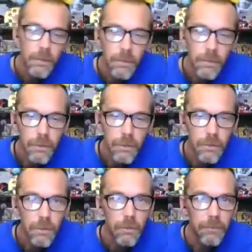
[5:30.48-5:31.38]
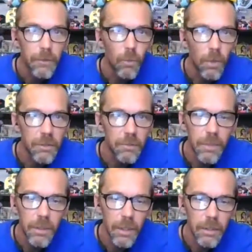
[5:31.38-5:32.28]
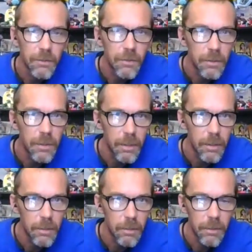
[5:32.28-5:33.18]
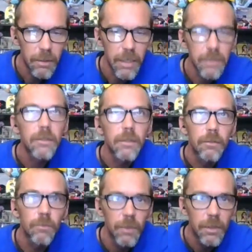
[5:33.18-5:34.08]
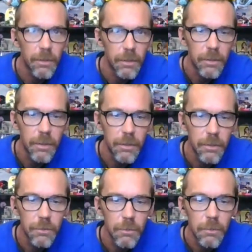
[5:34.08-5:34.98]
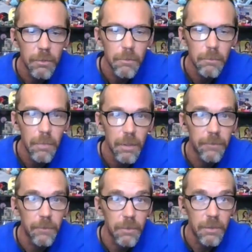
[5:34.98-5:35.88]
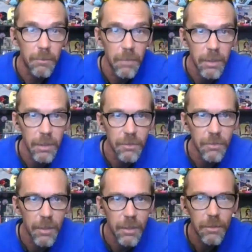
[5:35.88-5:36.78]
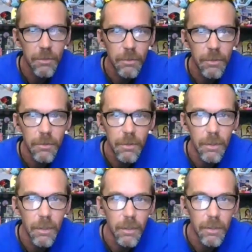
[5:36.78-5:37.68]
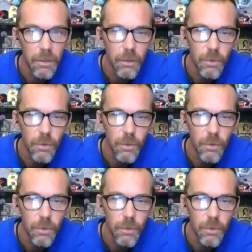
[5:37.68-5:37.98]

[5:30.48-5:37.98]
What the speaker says: So if it was me, I could just hit yes and we could continue. But if it was somebody else trying to do it, you can click no